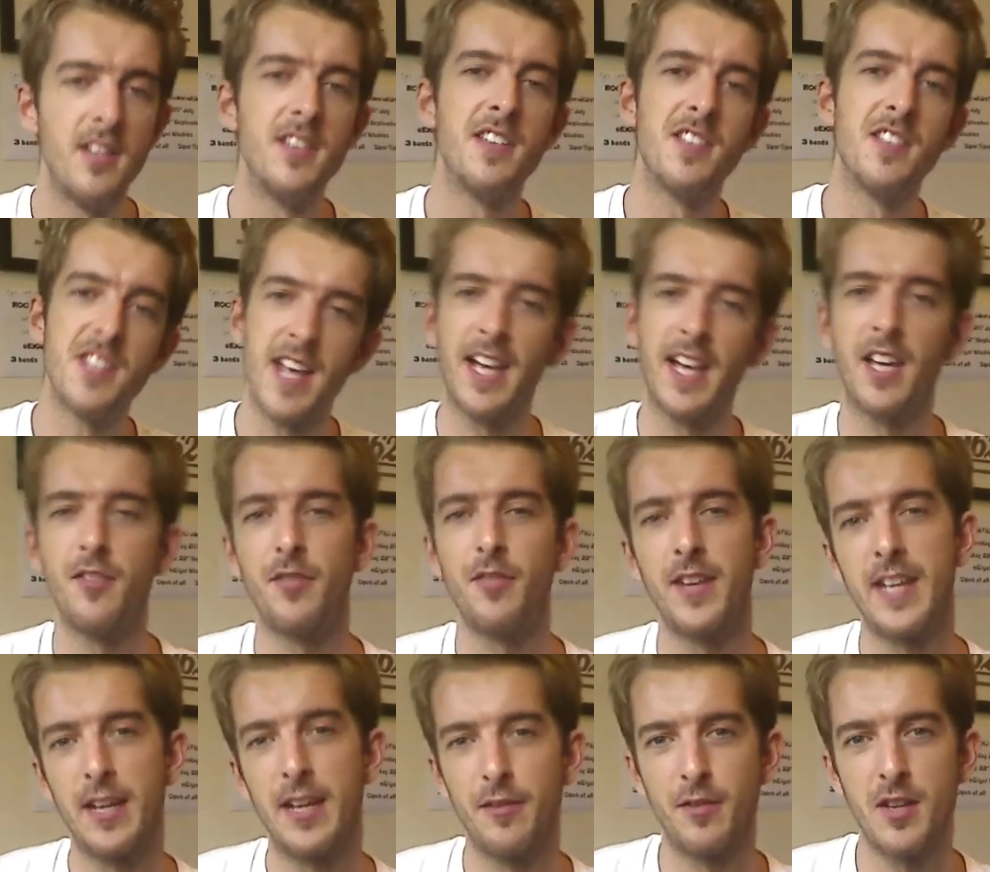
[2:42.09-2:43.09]
your second
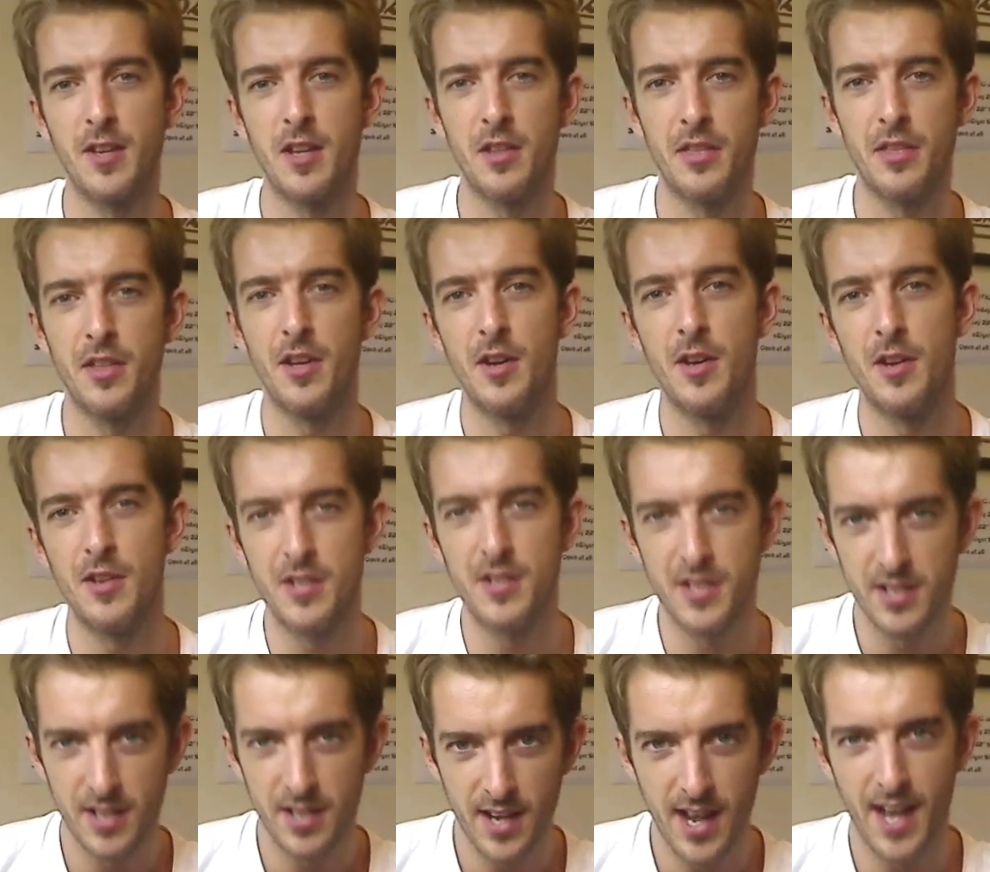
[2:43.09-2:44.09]
finger for your
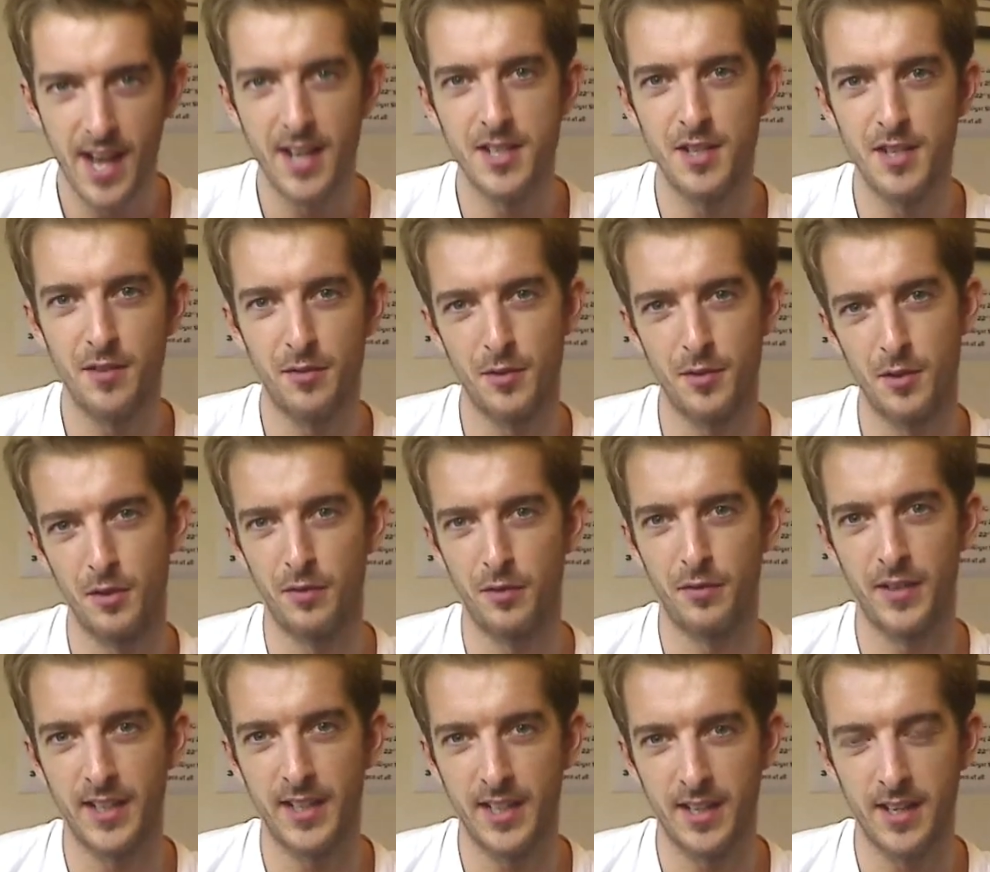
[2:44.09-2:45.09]
third and your
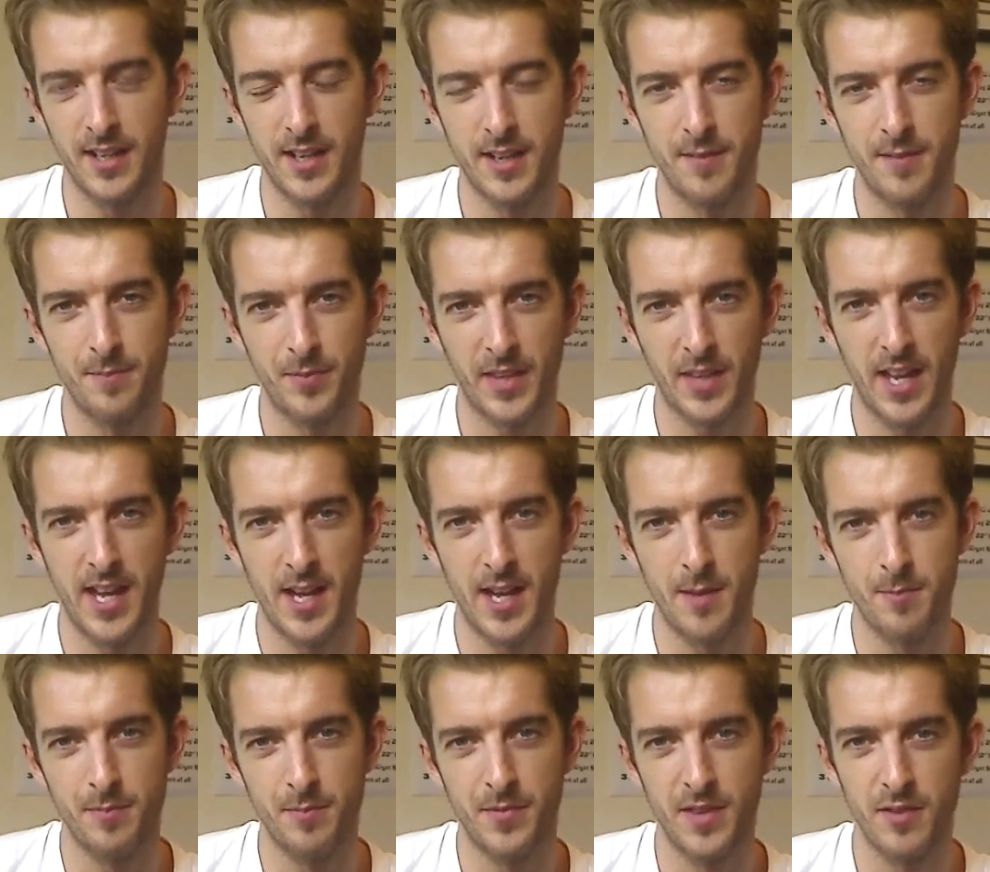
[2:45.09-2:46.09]
fourth finger
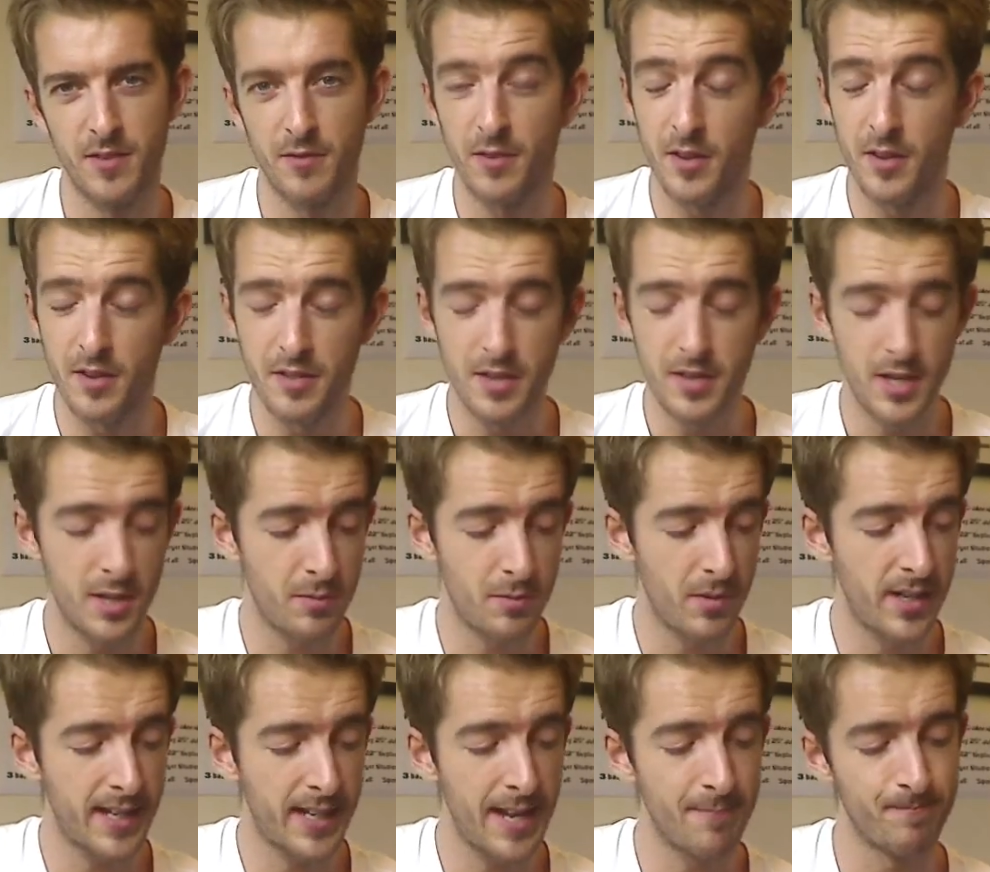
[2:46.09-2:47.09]
um, the third
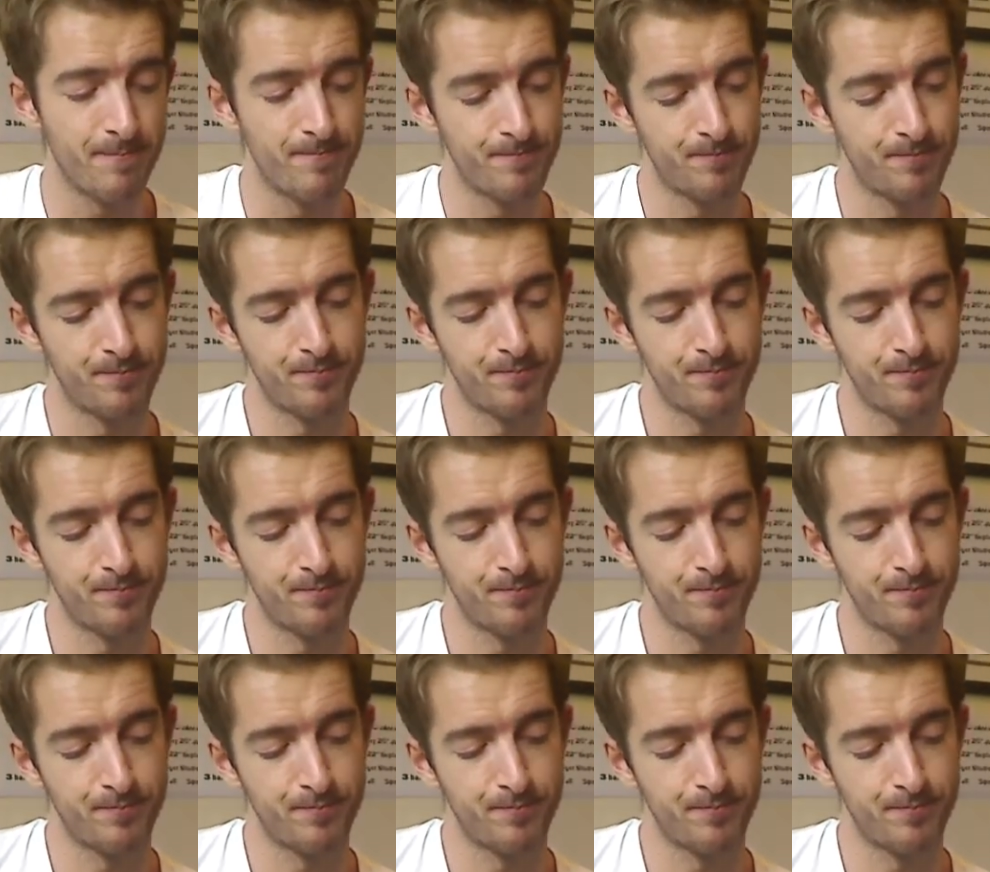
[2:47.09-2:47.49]
one again.